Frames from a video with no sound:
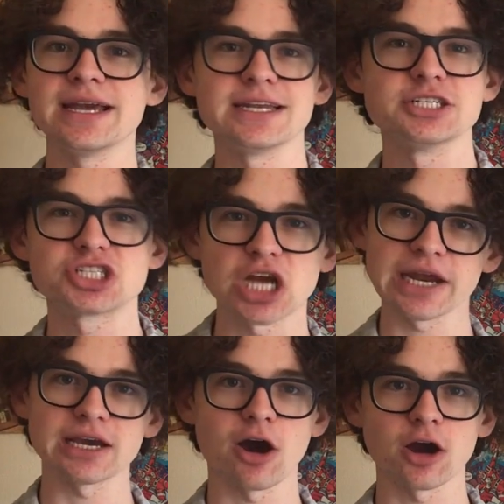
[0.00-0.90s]
knight in
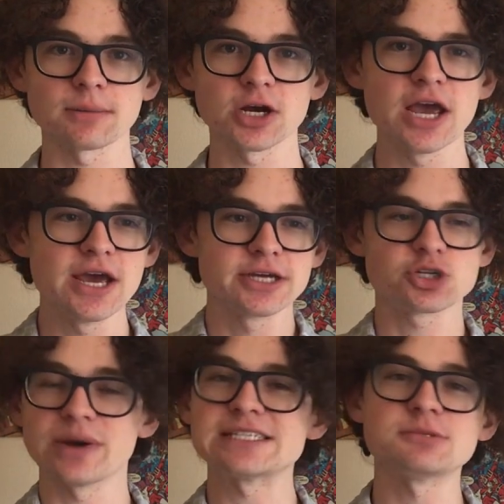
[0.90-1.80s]
shining armor
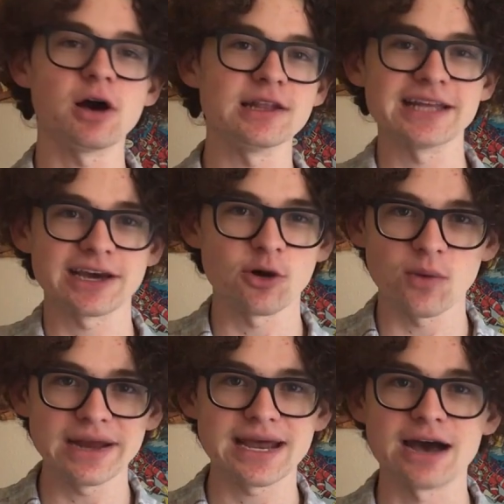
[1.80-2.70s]
to a small Lego
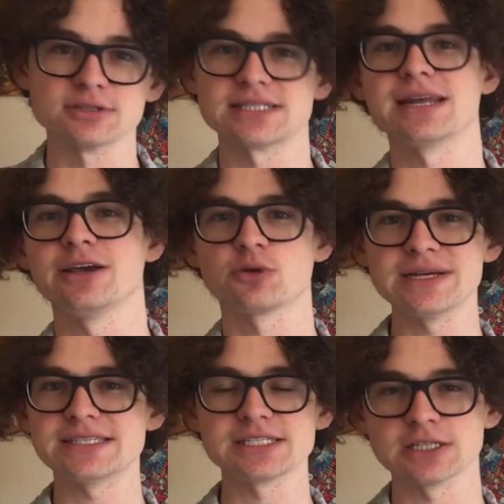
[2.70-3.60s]
White House that
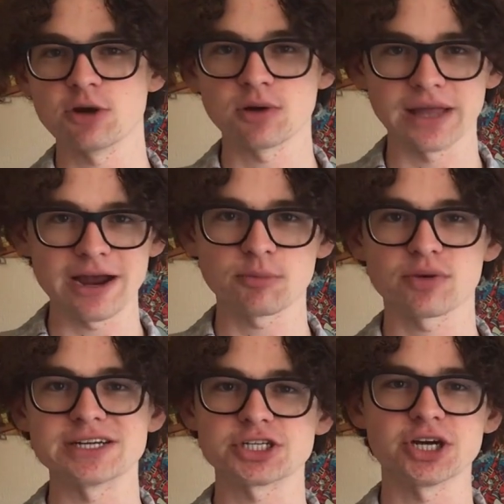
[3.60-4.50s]
increases local air
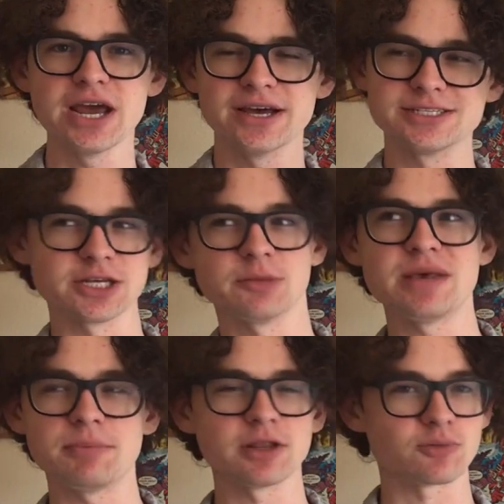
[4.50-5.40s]
pressure until the
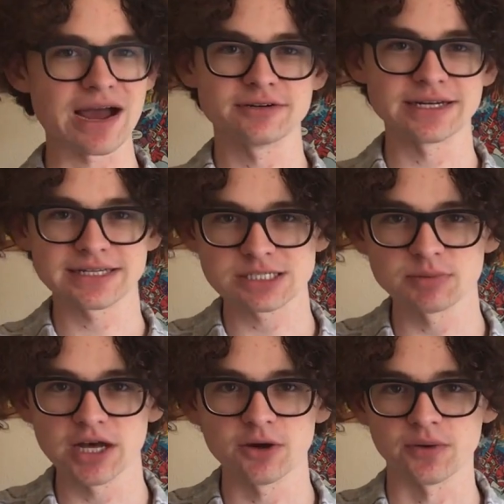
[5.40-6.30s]
people around it
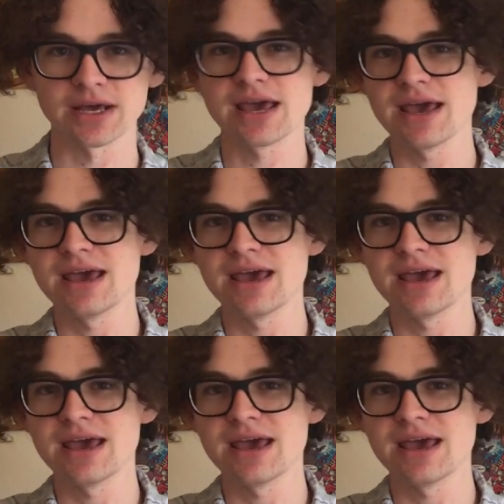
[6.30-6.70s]
explode.